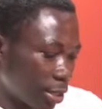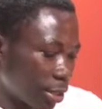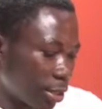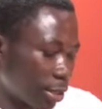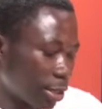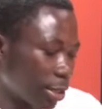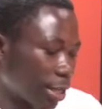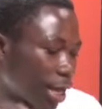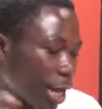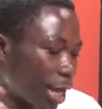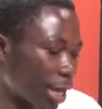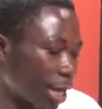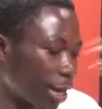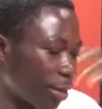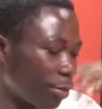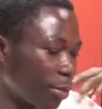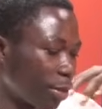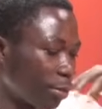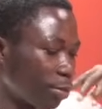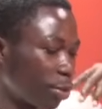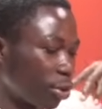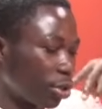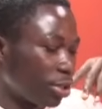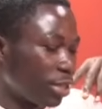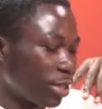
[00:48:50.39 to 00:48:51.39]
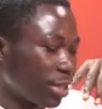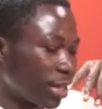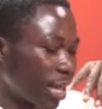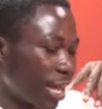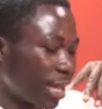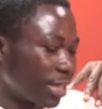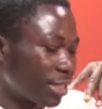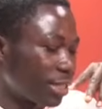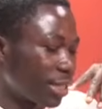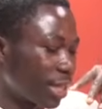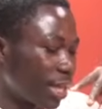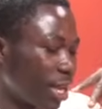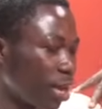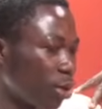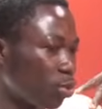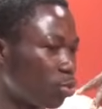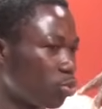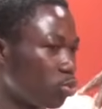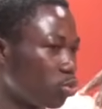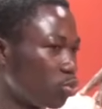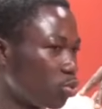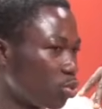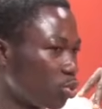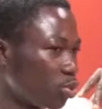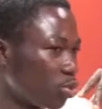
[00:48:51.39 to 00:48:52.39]
Di na ka me body na I say
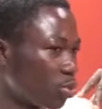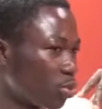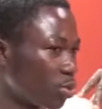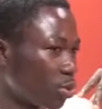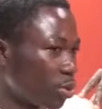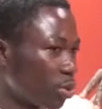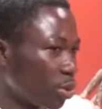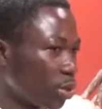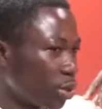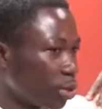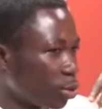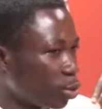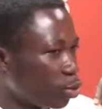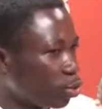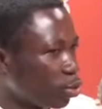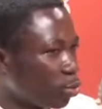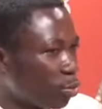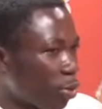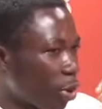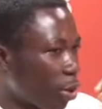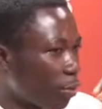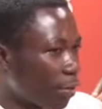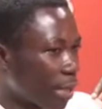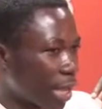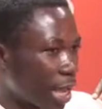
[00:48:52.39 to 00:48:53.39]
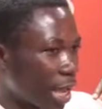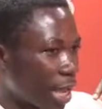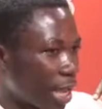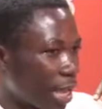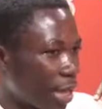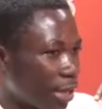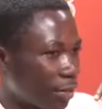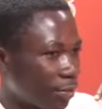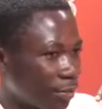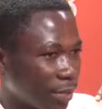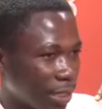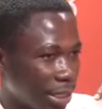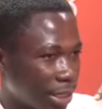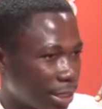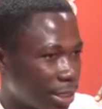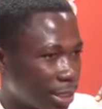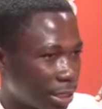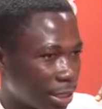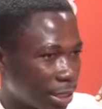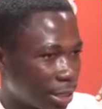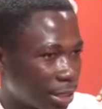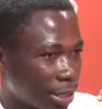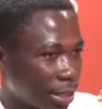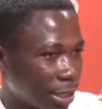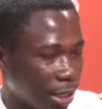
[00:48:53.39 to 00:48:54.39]
ewu. Tu bo me a, mi
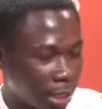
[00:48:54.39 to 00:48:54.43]
nti.